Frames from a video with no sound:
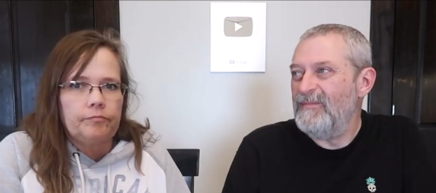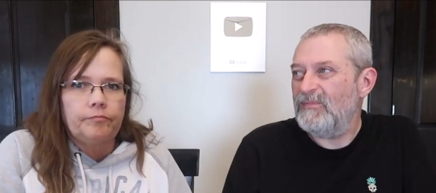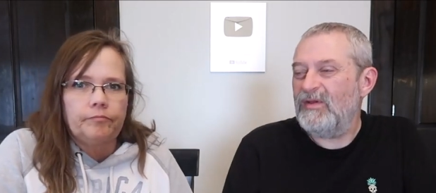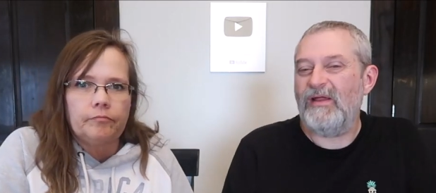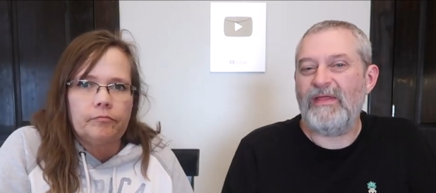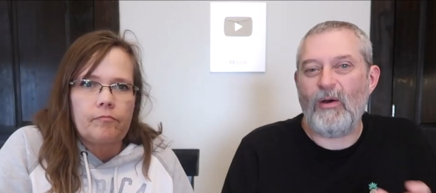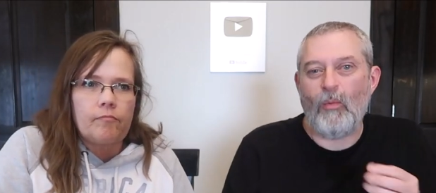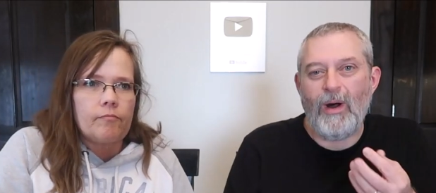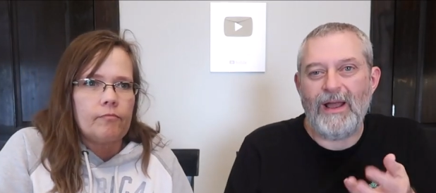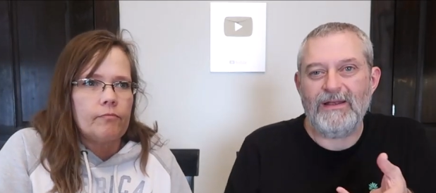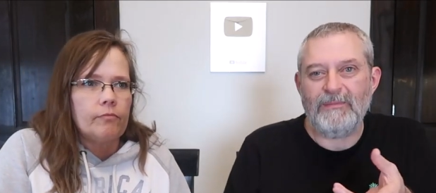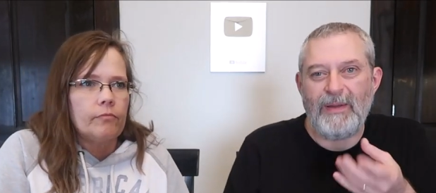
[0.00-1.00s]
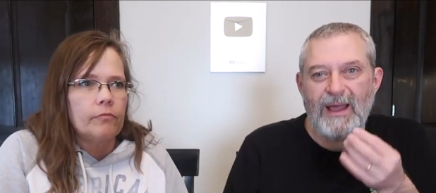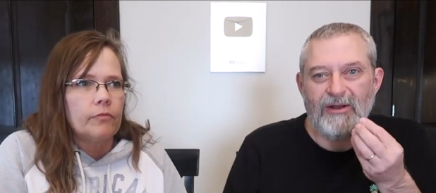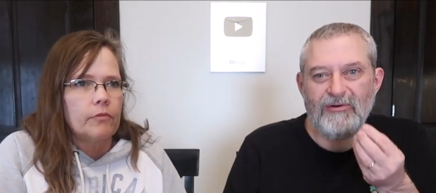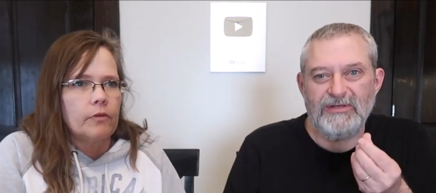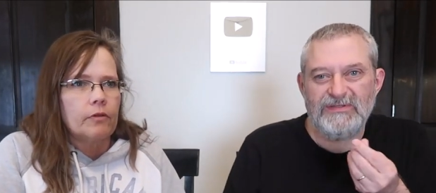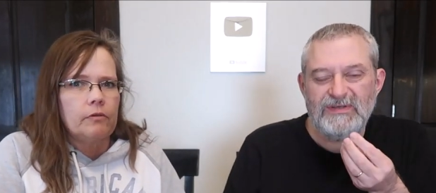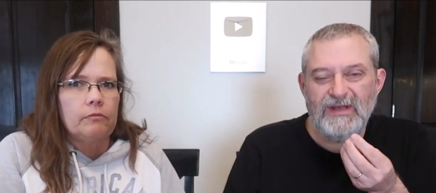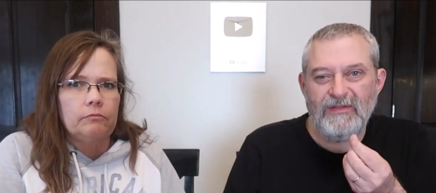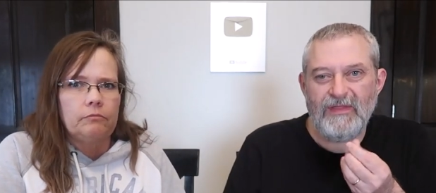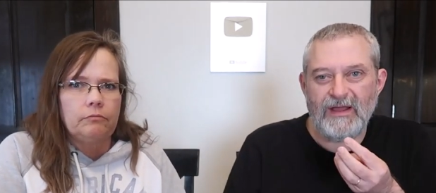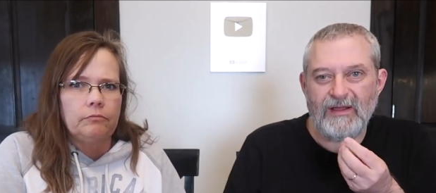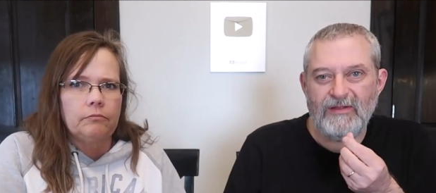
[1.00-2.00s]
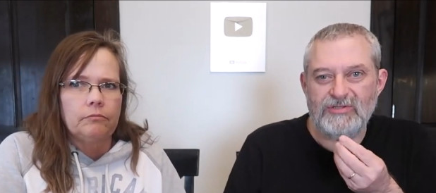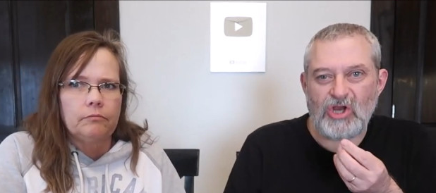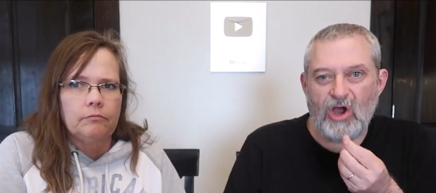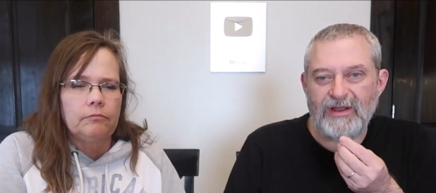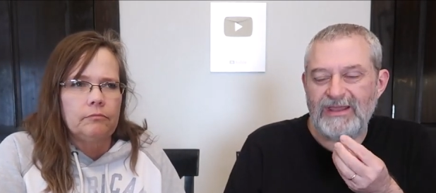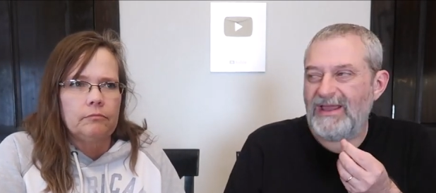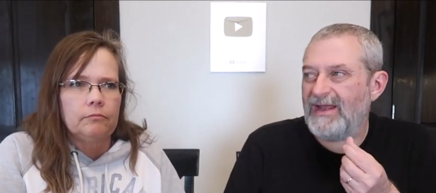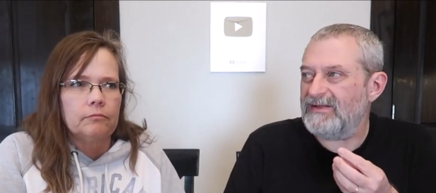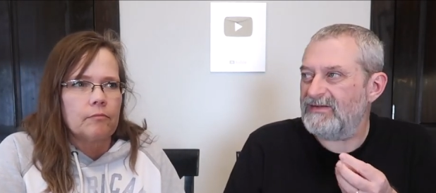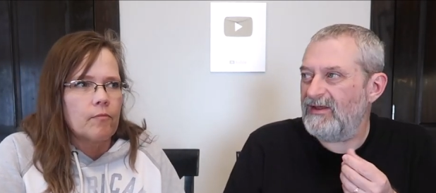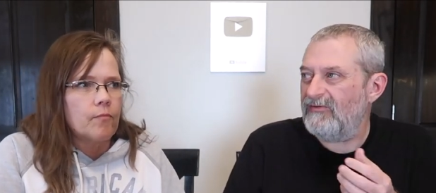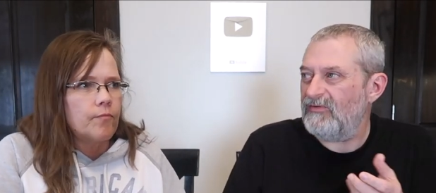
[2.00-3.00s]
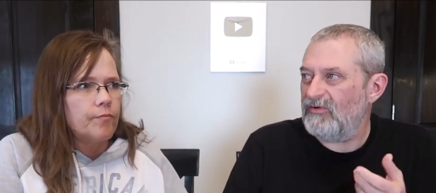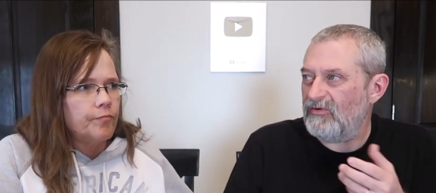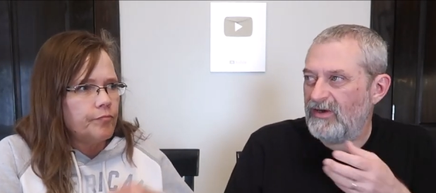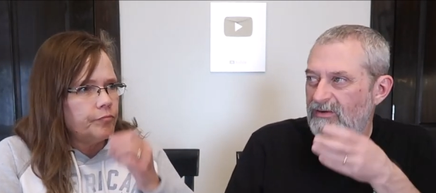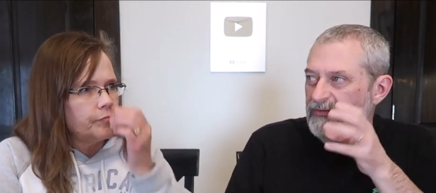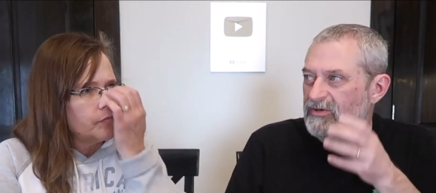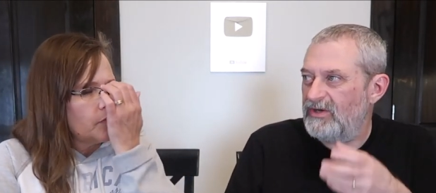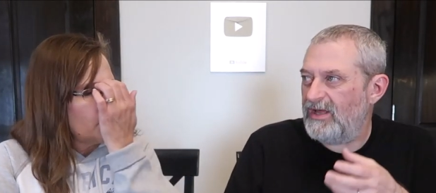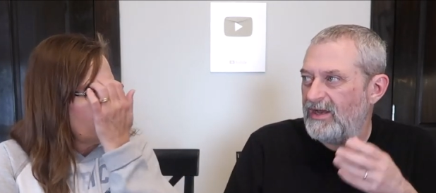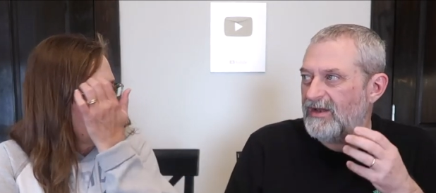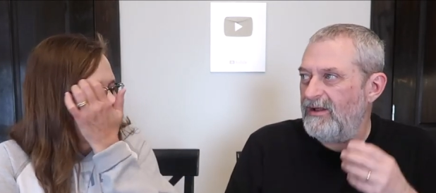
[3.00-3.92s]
Speaker 1: you know that white powdery stuff, that chalky kind of stuff you drink when you got